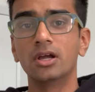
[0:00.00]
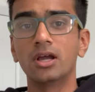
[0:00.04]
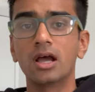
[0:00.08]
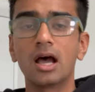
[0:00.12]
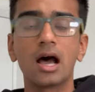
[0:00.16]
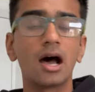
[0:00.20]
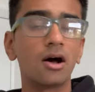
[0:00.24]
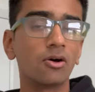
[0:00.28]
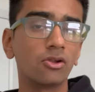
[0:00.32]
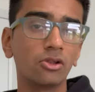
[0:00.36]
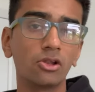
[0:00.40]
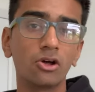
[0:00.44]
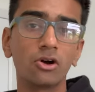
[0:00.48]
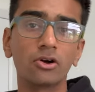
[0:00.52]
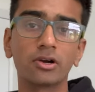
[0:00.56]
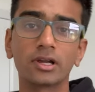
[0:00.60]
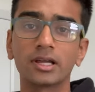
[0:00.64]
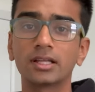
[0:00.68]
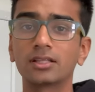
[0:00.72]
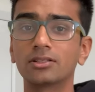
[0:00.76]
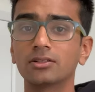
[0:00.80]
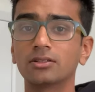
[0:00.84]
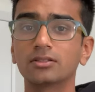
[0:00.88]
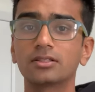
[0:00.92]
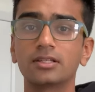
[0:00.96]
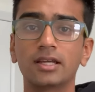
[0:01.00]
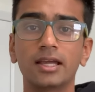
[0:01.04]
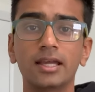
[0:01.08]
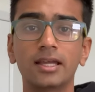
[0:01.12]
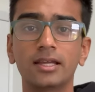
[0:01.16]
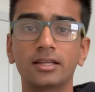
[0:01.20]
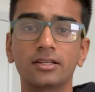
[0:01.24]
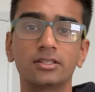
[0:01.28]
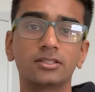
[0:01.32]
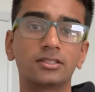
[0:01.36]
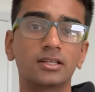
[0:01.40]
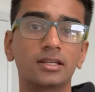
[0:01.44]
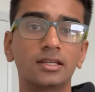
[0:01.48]
how long it'll
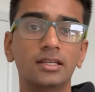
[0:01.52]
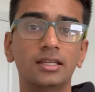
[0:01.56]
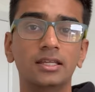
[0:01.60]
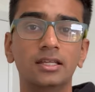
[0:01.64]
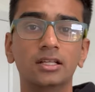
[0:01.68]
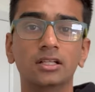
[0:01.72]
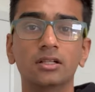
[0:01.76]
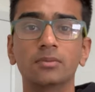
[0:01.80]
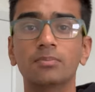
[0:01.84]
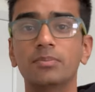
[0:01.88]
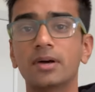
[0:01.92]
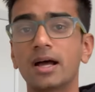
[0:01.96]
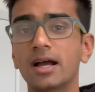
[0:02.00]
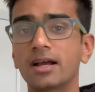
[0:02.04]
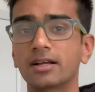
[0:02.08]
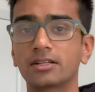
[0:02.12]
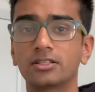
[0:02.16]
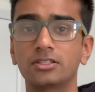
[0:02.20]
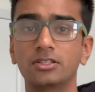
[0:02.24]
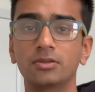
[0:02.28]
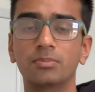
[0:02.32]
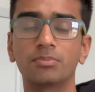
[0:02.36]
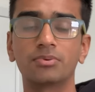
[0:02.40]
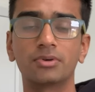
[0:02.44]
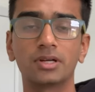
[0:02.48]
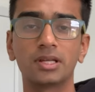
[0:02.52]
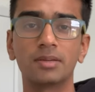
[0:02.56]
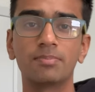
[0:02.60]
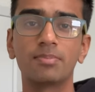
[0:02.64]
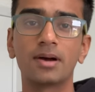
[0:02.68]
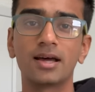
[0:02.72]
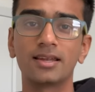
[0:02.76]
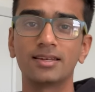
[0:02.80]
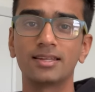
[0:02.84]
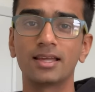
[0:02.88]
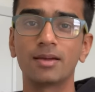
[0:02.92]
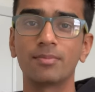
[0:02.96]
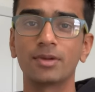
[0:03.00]
take to heal back to
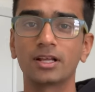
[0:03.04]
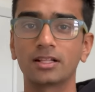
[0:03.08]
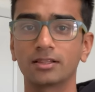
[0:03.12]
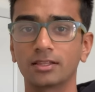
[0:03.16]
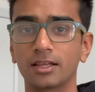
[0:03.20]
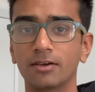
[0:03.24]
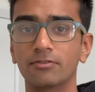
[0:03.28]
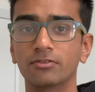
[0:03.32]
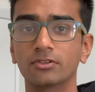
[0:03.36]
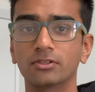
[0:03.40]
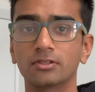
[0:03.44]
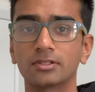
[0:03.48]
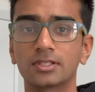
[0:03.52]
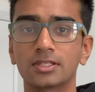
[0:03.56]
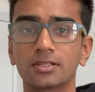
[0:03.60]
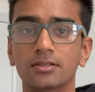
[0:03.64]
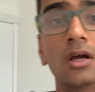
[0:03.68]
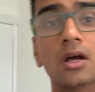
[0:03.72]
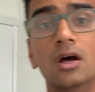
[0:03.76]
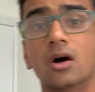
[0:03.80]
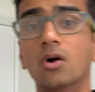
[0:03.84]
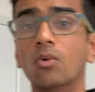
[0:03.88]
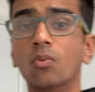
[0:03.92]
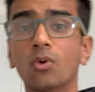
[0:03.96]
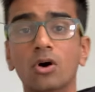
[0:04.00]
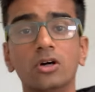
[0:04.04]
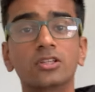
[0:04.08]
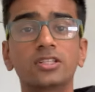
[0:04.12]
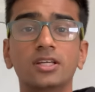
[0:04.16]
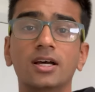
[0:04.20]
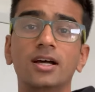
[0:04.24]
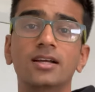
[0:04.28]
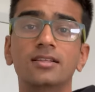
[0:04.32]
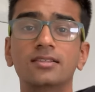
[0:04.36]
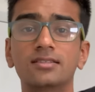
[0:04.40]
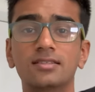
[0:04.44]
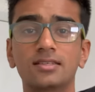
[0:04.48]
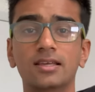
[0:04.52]
pre-pandemic levels. What
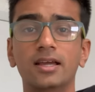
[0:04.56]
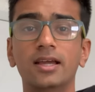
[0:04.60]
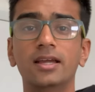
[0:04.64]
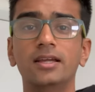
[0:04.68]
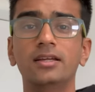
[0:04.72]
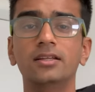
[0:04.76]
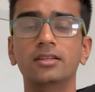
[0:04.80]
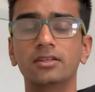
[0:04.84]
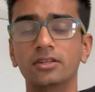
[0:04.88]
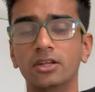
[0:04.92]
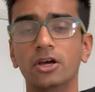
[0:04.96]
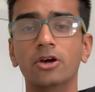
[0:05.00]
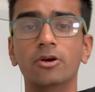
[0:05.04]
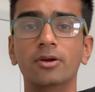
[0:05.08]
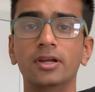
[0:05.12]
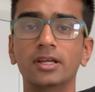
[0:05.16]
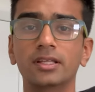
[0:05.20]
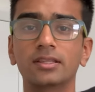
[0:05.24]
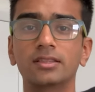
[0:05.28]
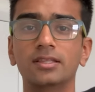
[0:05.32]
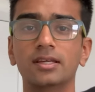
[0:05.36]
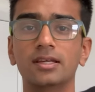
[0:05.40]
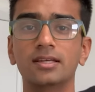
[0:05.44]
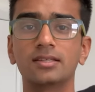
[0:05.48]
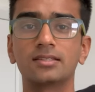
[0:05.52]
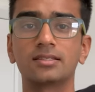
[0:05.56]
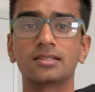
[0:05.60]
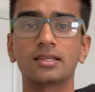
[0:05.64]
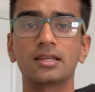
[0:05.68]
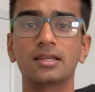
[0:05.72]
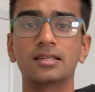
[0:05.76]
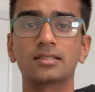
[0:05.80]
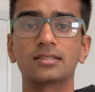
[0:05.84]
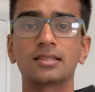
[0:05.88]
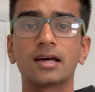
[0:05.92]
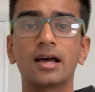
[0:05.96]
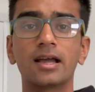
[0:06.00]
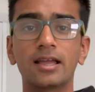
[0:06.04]
I'd say knowing this
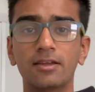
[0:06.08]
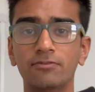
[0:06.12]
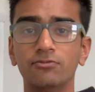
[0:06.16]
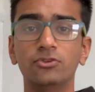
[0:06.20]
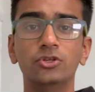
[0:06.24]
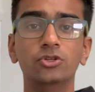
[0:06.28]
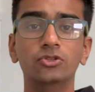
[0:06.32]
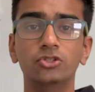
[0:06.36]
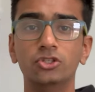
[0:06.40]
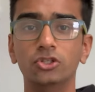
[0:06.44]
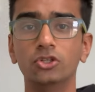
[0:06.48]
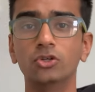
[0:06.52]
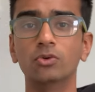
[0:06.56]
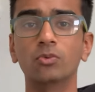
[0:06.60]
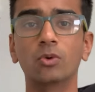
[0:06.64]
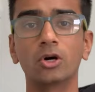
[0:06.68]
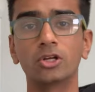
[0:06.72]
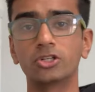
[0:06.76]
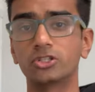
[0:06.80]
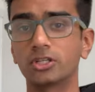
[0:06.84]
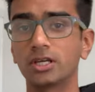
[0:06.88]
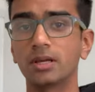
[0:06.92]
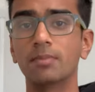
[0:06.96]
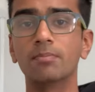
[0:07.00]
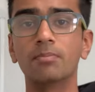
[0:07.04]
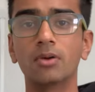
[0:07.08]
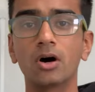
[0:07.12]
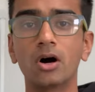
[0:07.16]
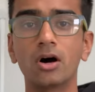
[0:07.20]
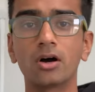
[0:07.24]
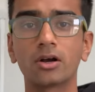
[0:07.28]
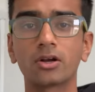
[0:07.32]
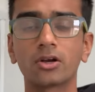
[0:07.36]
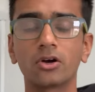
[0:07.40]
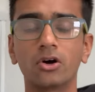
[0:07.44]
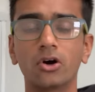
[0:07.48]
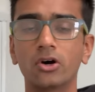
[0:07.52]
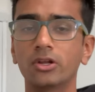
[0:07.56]
is that if you do want to
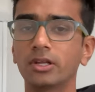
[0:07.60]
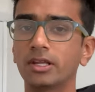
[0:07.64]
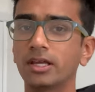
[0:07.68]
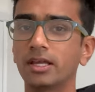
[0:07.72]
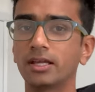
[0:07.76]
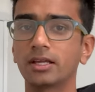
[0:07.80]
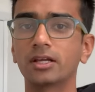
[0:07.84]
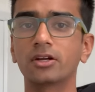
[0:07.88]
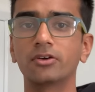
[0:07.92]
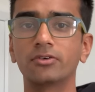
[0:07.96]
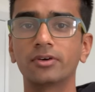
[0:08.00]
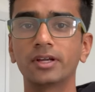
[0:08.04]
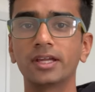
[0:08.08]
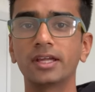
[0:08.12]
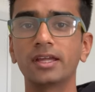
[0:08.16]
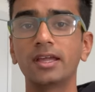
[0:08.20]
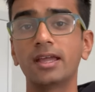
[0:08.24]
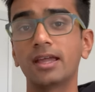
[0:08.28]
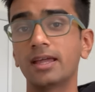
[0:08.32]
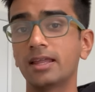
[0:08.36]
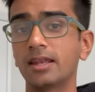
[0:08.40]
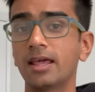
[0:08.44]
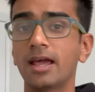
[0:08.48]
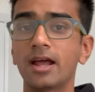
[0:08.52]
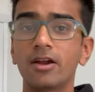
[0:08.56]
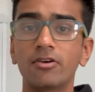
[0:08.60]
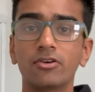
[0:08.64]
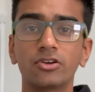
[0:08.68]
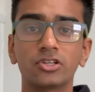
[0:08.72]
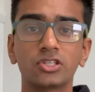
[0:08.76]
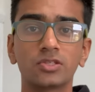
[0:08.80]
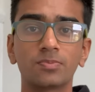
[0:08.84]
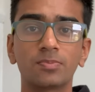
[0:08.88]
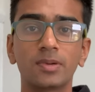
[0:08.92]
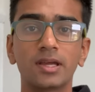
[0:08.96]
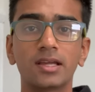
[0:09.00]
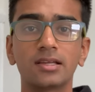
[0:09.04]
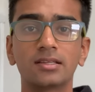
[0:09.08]
embark on a career in
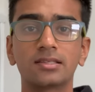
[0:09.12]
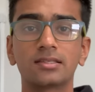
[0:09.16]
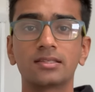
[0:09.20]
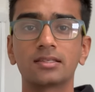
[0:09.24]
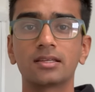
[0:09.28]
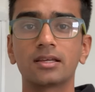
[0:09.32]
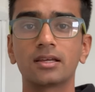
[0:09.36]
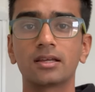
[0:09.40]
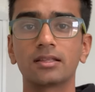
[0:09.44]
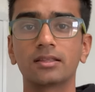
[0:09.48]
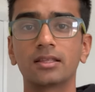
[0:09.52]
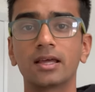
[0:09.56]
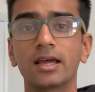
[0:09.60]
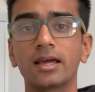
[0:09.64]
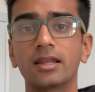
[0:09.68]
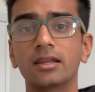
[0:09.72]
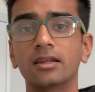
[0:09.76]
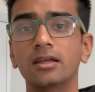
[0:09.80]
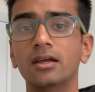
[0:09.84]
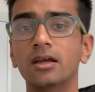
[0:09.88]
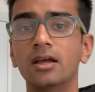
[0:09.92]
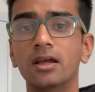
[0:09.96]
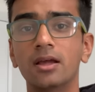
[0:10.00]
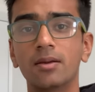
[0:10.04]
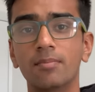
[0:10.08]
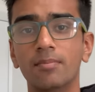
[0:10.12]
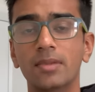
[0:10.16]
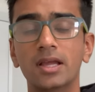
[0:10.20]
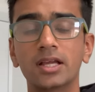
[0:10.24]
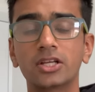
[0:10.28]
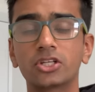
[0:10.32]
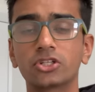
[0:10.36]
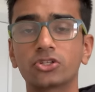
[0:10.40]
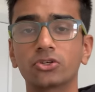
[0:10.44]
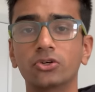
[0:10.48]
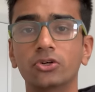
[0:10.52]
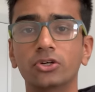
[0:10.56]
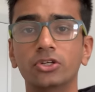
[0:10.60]
aerospace then make
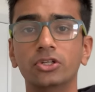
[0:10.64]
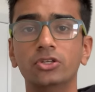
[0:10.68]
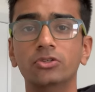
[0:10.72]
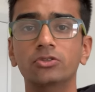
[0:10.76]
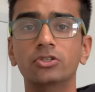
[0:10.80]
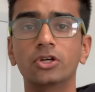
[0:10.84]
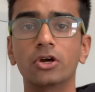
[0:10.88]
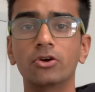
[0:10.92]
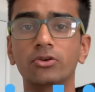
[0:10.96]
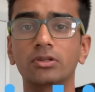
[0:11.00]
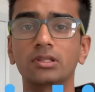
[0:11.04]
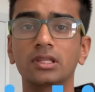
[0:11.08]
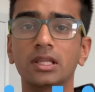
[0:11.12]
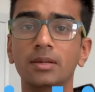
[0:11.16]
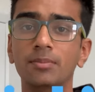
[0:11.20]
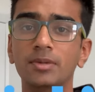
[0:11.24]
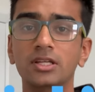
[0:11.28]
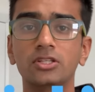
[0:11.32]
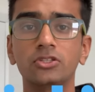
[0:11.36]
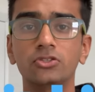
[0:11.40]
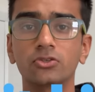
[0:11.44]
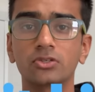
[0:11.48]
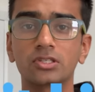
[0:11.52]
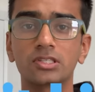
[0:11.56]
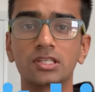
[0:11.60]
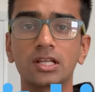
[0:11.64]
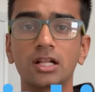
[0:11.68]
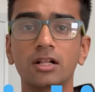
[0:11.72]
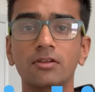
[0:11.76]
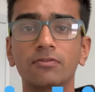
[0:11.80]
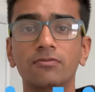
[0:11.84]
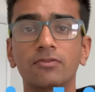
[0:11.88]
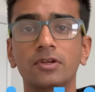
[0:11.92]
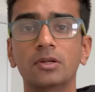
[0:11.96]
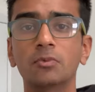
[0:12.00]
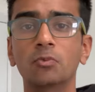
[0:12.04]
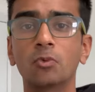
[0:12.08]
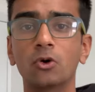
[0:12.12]
sure you don't limit
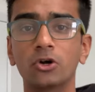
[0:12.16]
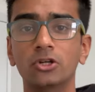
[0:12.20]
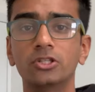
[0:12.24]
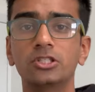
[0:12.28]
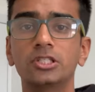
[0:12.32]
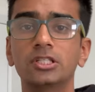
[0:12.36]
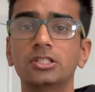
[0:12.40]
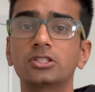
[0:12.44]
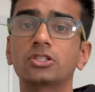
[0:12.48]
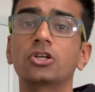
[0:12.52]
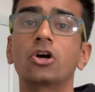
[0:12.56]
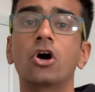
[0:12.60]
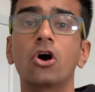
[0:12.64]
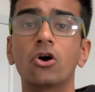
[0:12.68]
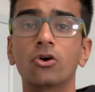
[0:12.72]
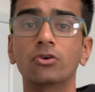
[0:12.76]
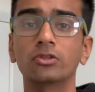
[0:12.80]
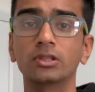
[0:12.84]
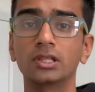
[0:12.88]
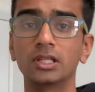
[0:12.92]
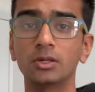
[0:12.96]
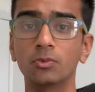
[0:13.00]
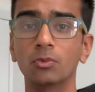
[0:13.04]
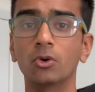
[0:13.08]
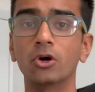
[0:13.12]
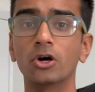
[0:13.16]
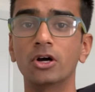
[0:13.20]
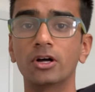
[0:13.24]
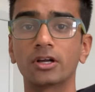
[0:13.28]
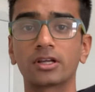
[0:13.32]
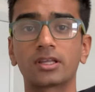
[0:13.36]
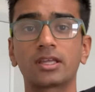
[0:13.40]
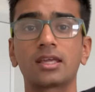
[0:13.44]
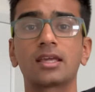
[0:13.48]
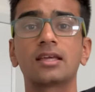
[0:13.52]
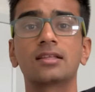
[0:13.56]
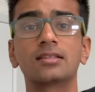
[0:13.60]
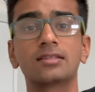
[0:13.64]
yourself in wanting to only work
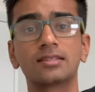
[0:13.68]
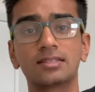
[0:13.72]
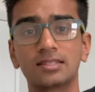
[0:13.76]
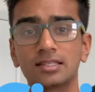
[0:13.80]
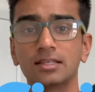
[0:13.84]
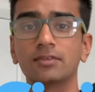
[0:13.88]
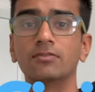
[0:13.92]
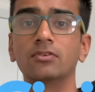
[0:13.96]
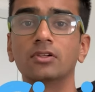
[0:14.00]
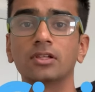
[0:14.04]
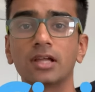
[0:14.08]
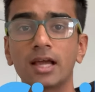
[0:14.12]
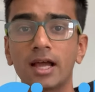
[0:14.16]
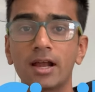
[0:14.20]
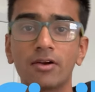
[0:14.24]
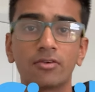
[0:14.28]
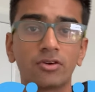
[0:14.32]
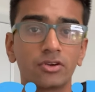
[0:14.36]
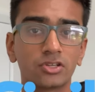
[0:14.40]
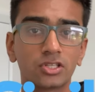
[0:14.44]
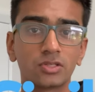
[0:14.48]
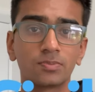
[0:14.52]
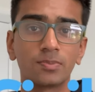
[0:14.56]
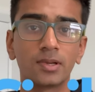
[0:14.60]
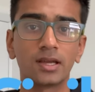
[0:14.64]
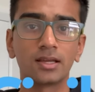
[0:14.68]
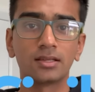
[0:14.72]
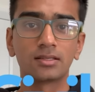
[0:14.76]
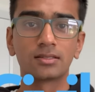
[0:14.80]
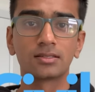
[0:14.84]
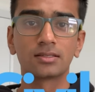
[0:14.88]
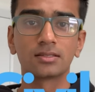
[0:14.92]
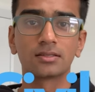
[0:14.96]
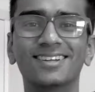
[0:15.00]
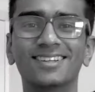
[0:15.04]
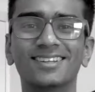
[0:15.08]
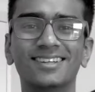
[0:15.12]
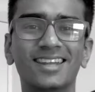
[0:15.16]
in civil
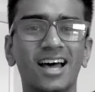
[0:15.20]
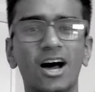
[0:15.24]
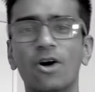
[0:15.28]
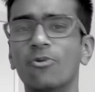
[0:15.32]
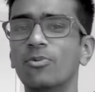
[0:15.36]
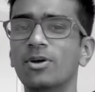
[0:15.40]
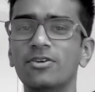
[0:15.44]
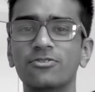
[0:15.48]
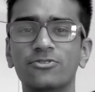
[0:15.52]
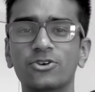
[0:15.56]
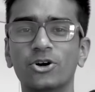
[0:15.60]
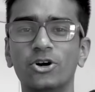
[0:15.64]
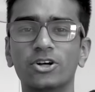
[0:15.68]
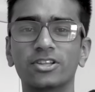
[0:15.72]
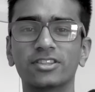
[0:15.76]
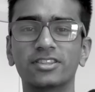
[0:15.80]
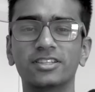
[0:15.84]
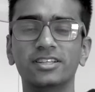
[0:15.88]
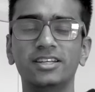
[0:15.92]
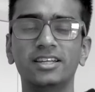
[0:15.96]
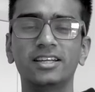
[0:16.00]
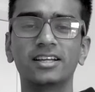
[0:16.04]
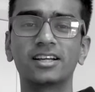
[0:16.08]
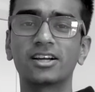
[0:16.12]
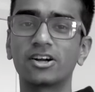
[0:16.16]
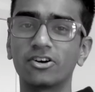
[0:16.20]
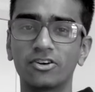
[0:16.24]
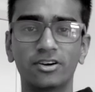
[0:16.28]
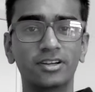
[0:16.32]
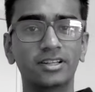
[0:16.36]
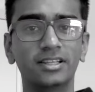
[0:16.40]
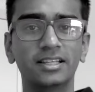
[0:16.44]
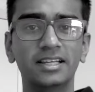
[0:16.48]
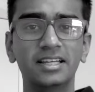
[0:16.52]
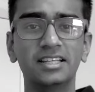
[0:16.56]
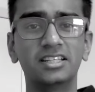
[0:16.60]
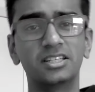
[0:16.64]
aerospace. Now we've got the currently